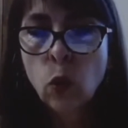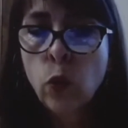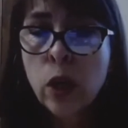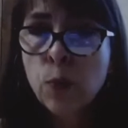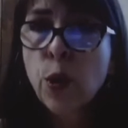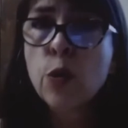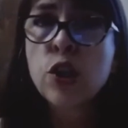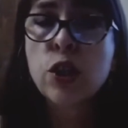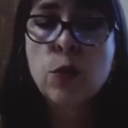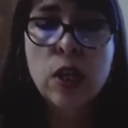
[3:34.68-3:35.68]
We
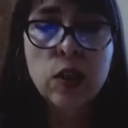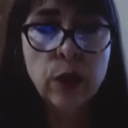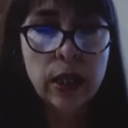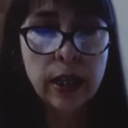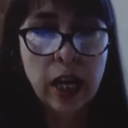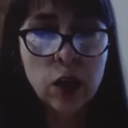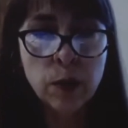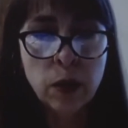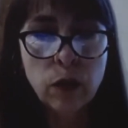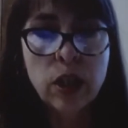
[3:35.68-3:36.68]
approach U.S.
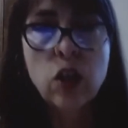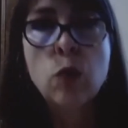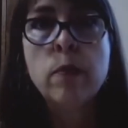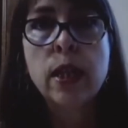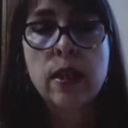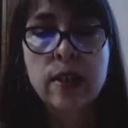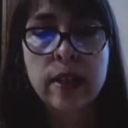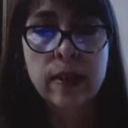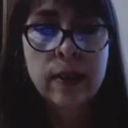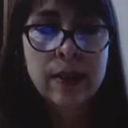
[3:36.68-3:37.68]
re-engagement with humility,